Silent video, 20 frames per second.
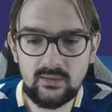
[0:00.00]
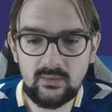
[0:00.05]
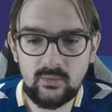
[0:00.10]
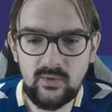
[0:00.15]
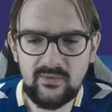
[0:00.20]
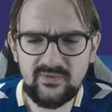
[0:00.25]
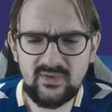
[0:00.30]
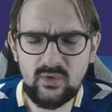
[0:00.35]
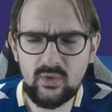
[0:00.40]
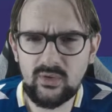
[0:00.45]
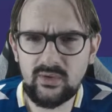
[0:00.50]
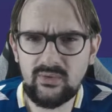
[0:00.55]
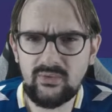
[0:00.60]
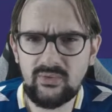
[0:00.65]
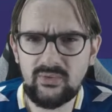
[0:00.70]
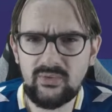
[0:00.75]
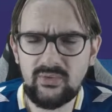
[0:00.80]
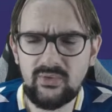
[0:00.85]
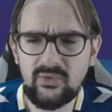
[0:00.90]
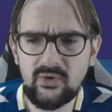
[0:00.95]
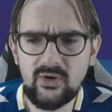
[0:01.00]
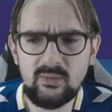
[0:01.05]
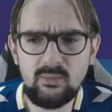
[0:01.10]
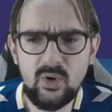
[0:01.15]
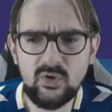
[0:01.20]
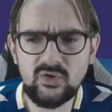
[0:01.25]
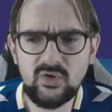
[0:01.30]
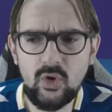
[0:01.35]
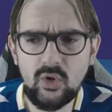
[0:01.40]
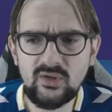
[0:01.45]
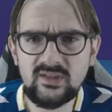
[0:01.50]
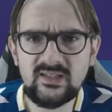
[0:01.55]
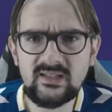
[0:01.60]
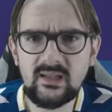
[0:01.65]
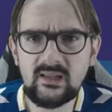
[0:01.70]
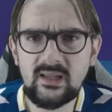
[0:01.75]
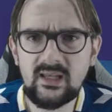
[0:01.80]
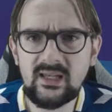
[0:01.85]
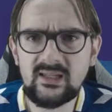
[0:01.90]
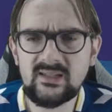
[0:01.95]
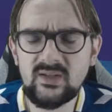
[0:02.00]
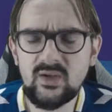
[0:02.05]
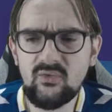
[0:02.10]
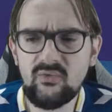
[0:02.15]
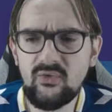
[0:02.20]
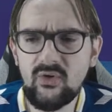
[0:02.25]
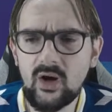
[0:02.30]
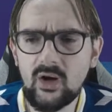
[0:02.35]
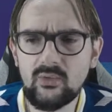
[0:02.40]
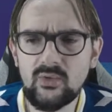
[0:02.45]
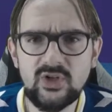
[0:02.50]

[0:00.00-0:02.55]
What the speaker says: we've scored third most goals in the league so far.